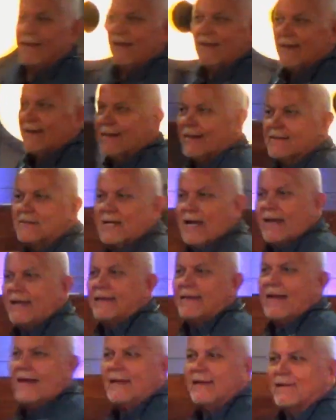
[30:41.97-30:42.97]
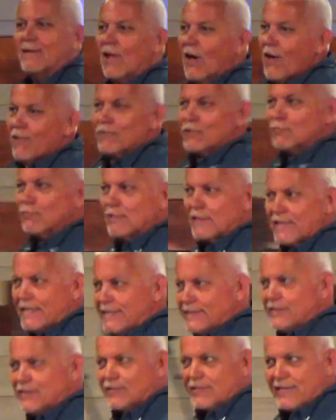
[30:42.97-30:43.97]
Can I tell you that he loved the
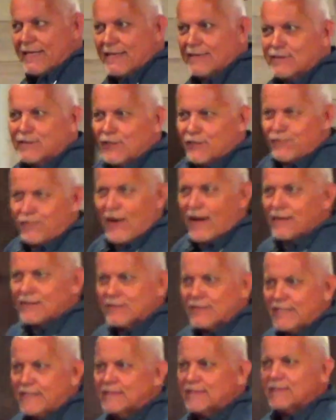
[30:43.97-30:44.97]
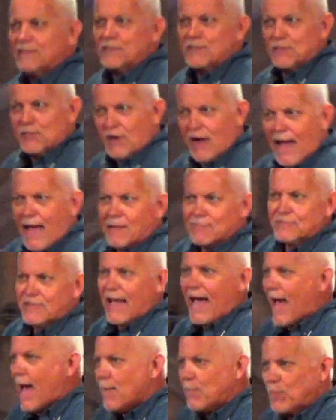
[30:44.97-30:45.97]
religious leaders, the Pharisees and the scribes, the
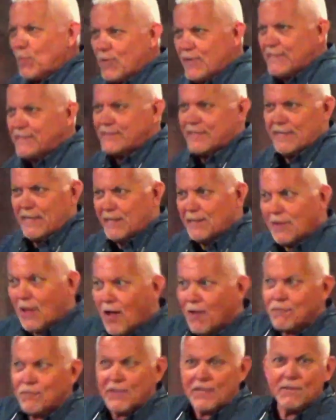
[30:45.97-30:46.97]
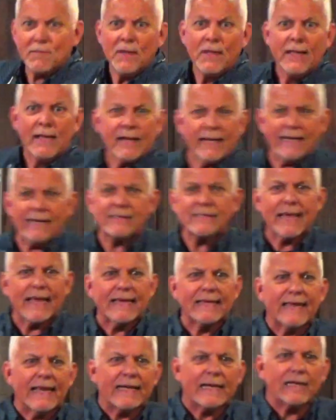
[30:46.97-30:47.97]
high priests, that he loved them? Can I tell
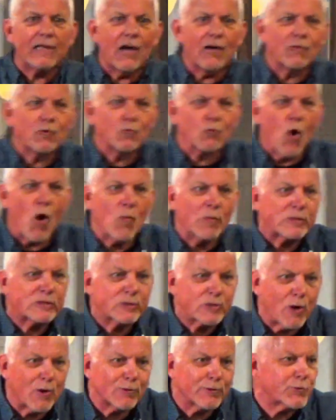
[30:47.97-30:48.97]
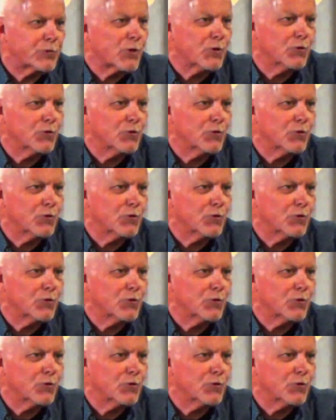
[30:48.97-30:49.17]
you that he loved the Roman soldiers who